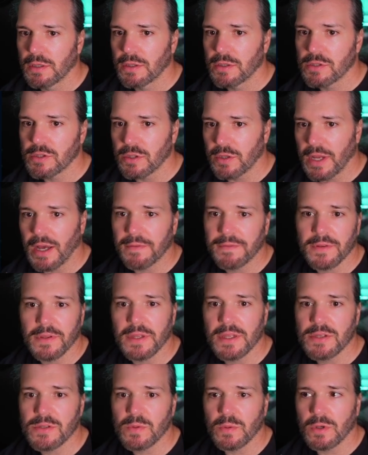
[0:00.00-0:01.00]
So now after
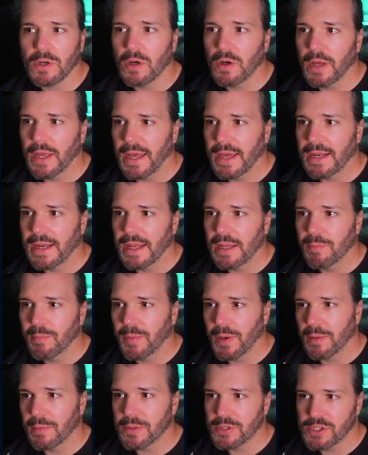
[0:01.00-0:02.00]
this, we'll go ahead and
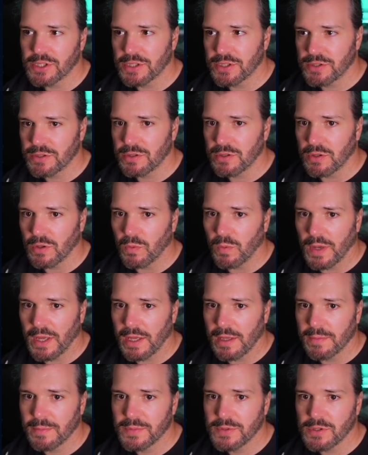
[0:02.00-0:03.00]
publish this to the
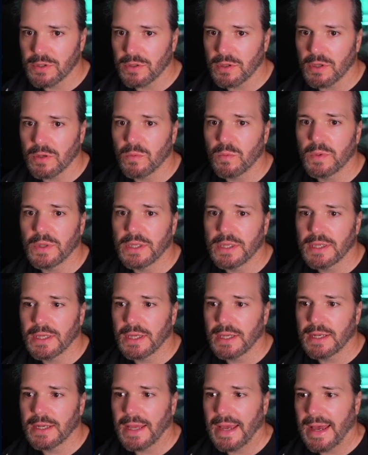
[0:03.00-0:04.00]
web so that we
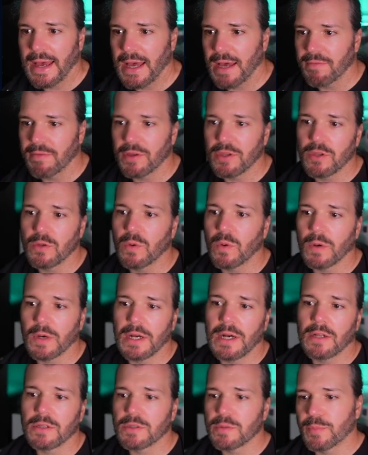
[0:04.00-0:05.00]
can have a
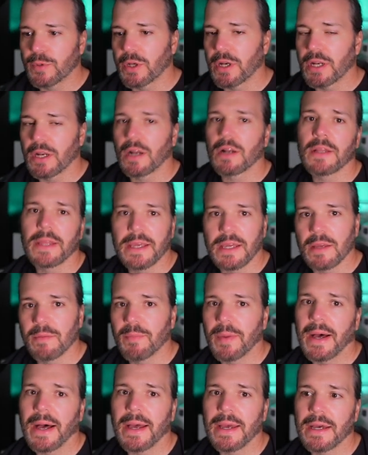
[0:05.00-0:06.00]
URL to put in our link in
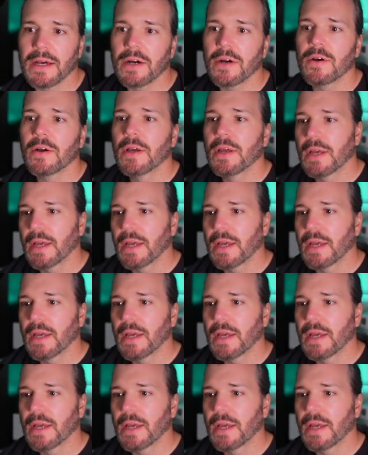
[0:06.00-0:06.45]
bio